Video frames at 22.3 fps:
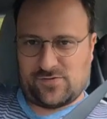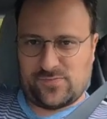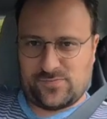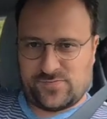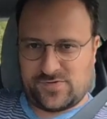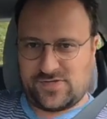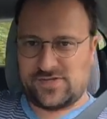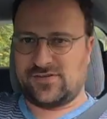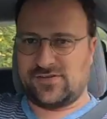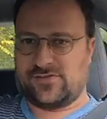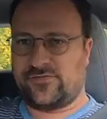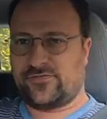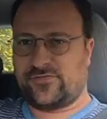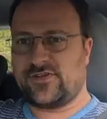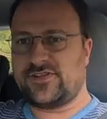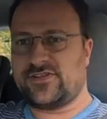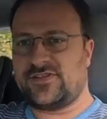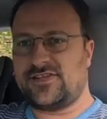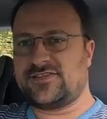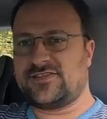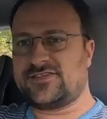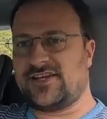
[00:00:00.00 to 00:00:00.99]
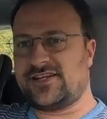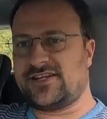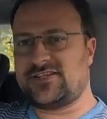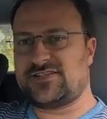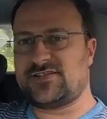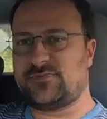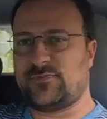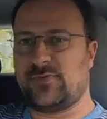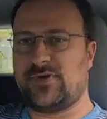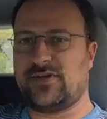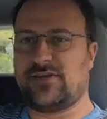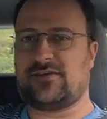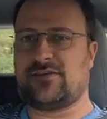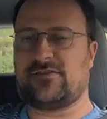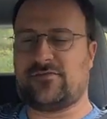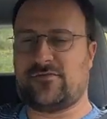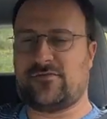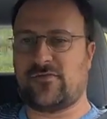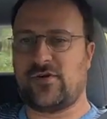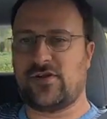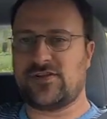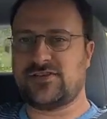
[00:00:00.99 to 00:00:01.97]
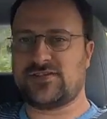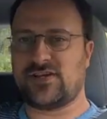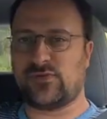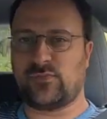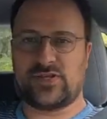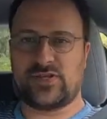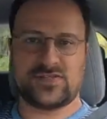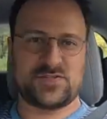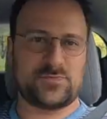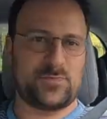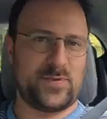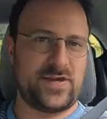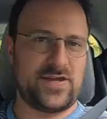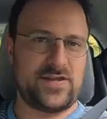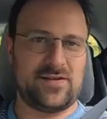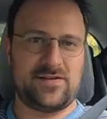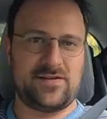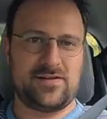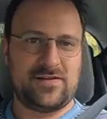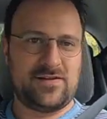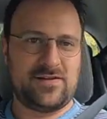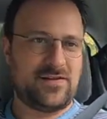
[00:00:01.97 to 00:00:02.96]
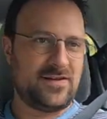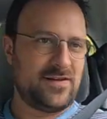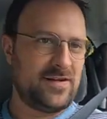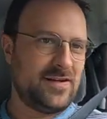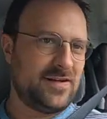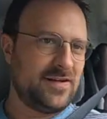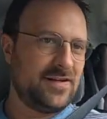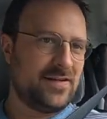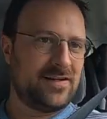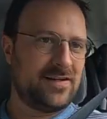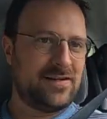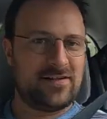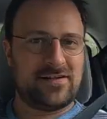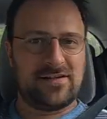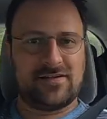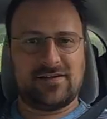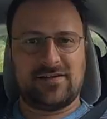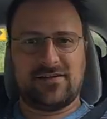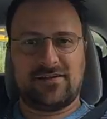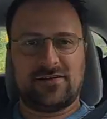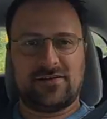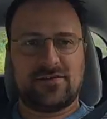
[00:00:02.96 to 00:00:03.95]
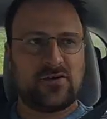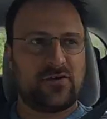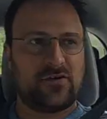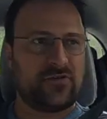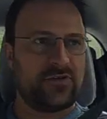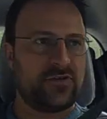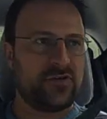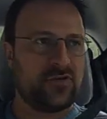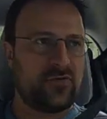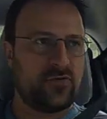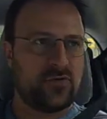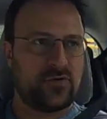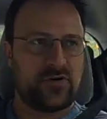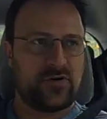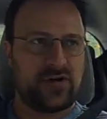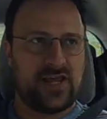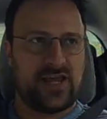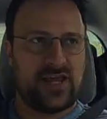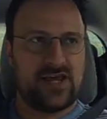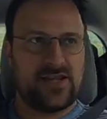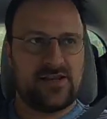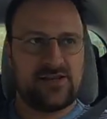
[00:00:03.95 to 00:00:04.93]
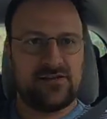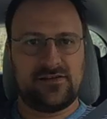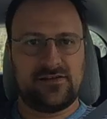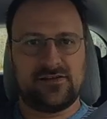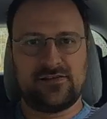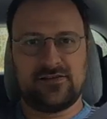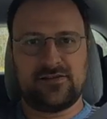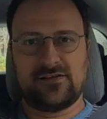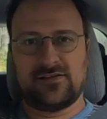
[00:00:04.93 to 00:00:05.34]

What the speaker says: Oh, you get a little front inside wheel spin. Go around the corner again.